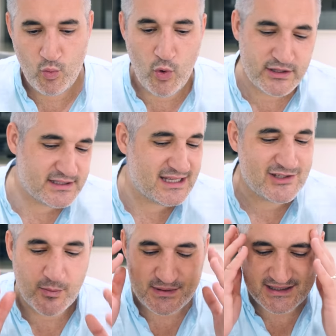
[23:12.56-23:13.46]
What's
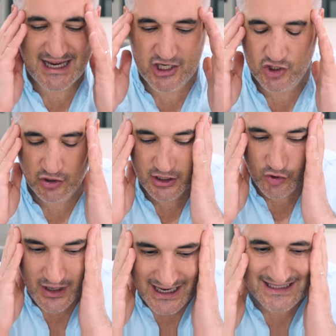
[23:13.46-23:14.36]
this obsession that
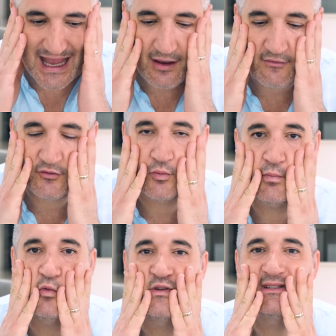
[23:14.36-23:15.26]
you guys have to
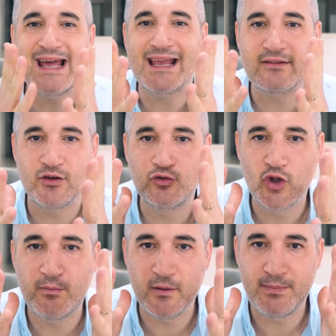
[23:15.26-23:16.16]
put steaks on
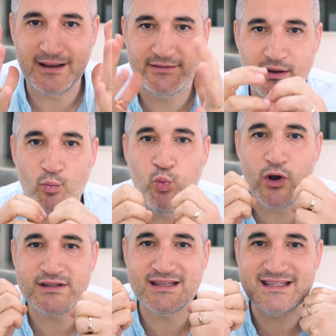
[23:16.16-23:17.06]
top of pasta?
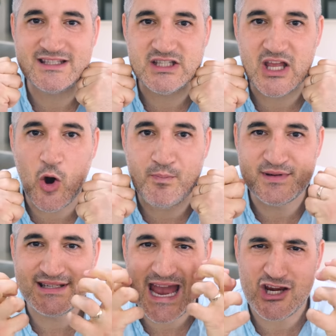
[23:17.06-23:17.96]
What is the
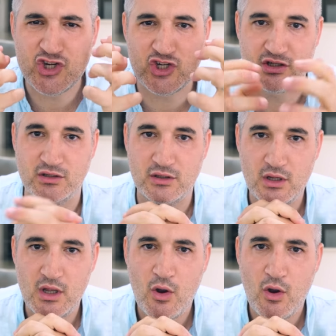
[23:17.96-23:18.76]
obsession?